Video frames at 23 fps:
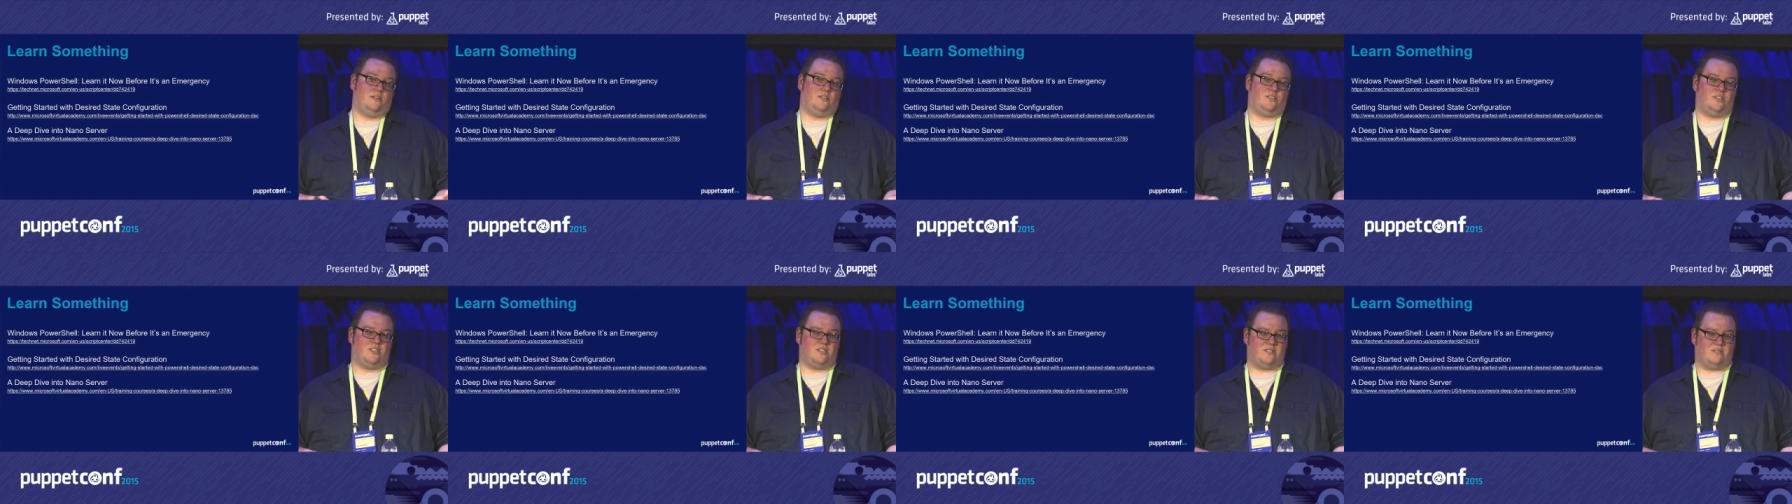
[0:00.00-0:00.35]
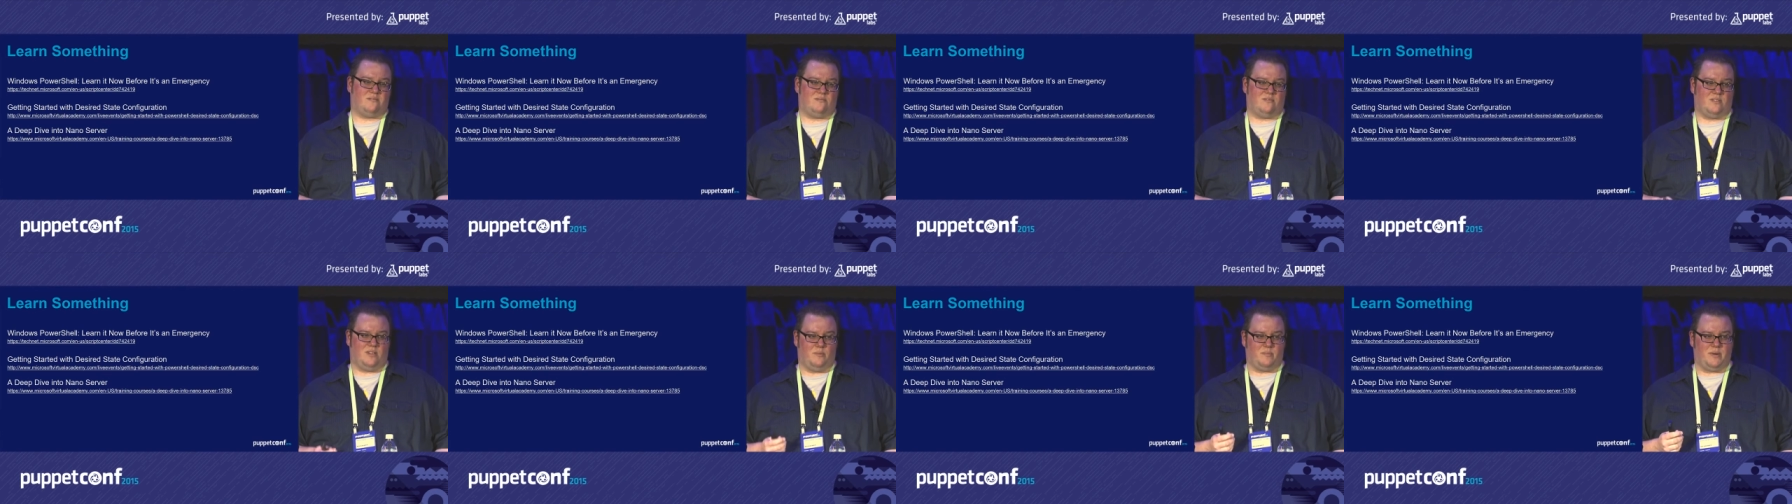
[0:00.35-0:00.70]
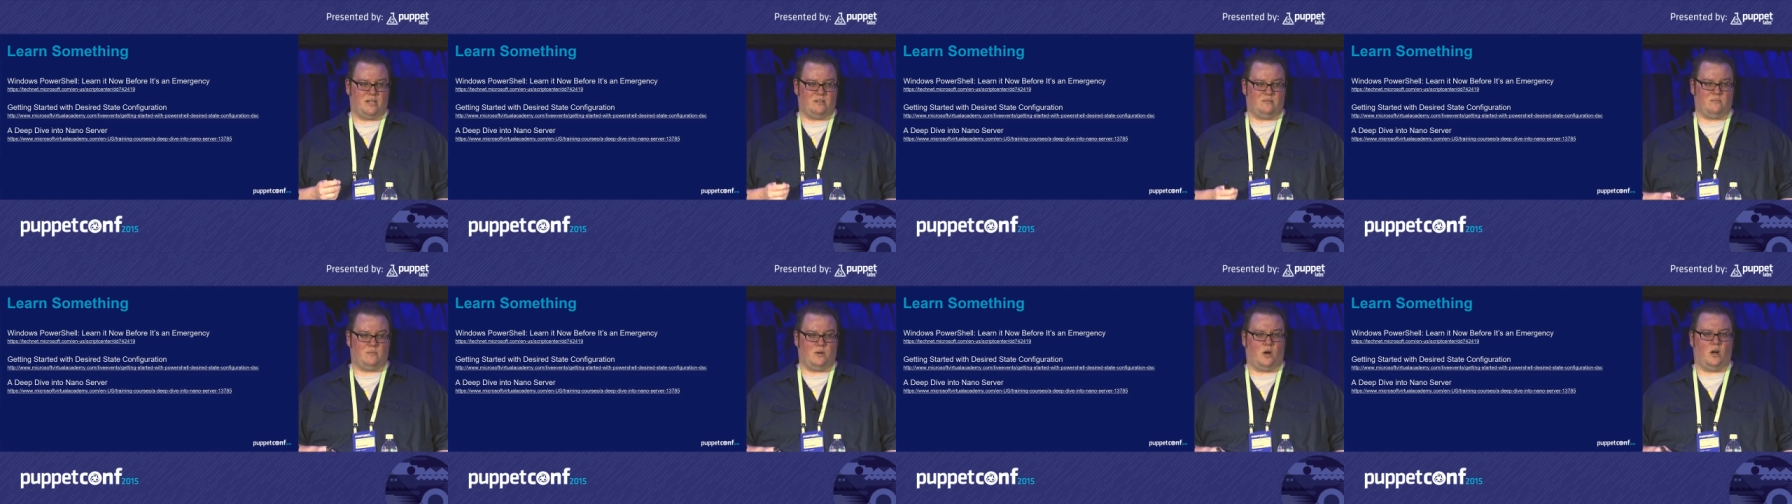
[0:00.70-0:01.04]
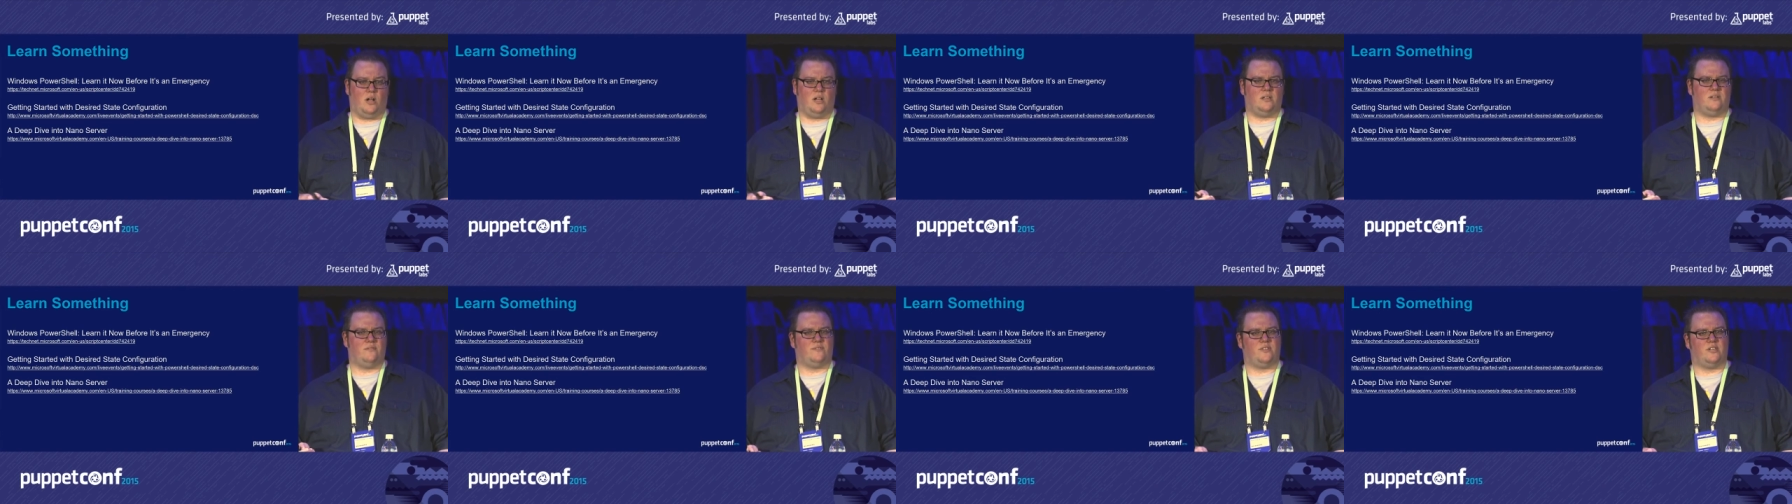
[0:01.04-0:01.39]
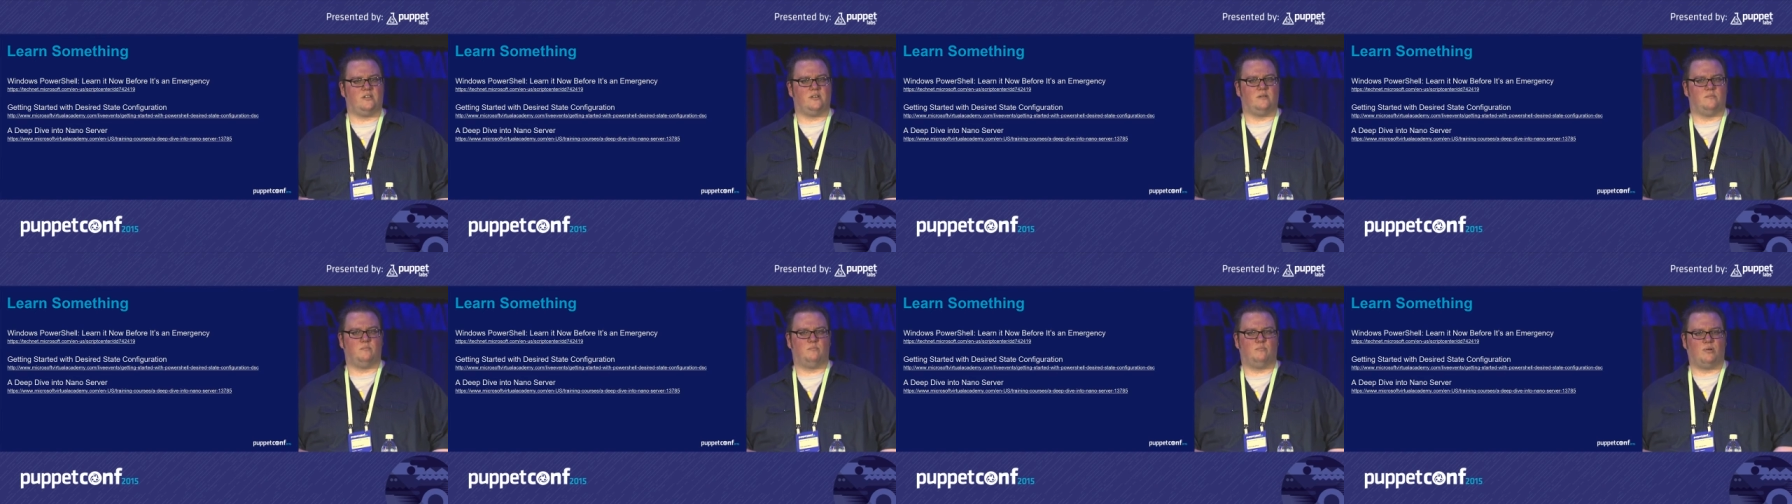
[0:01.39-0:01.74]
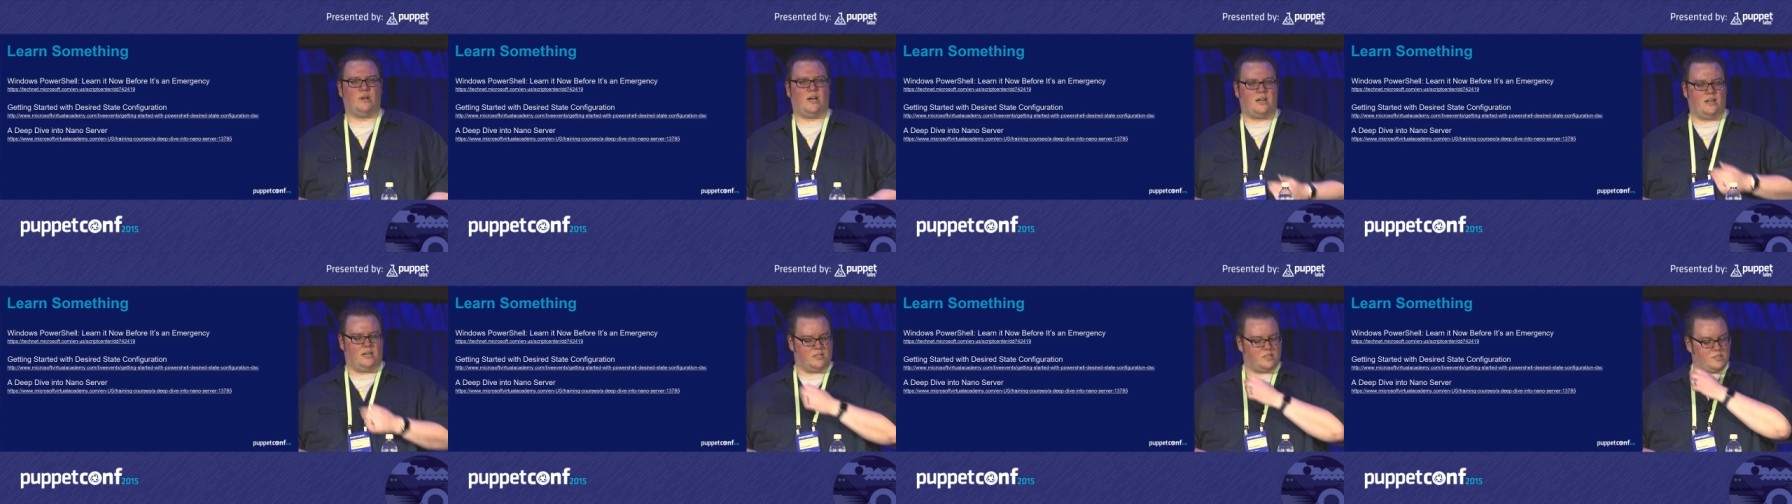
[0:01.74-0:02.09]
just about all of their
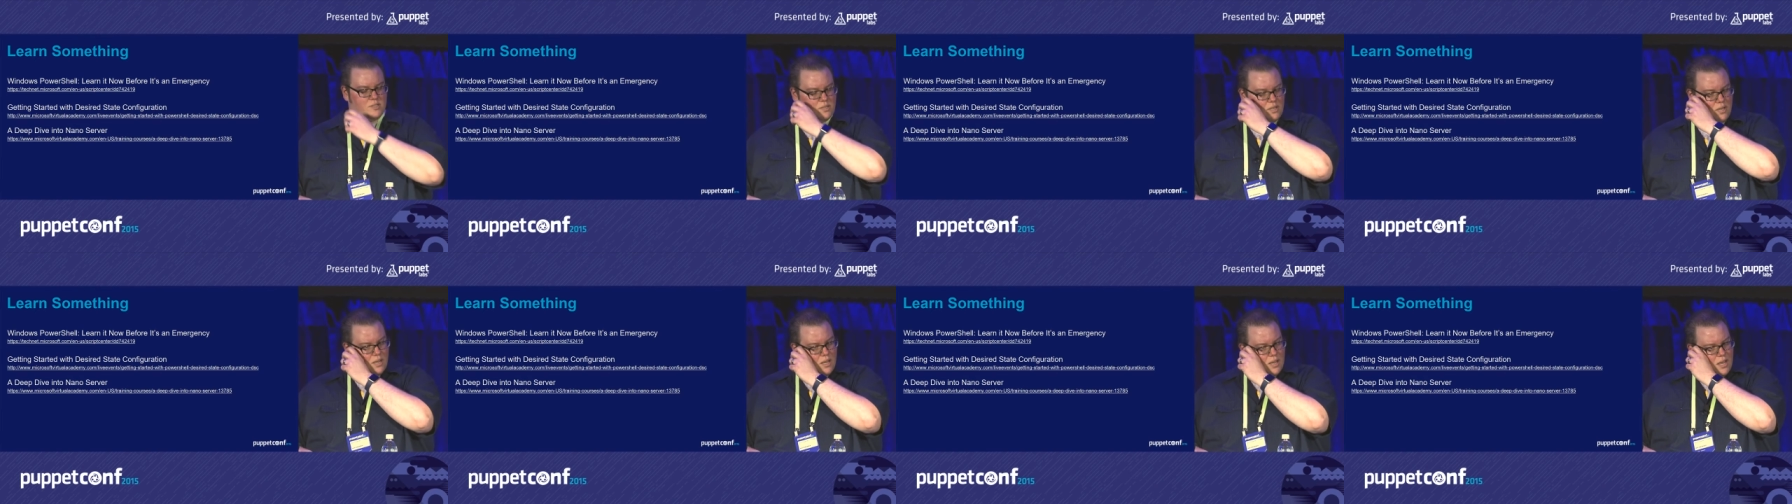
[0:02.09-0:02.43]
products.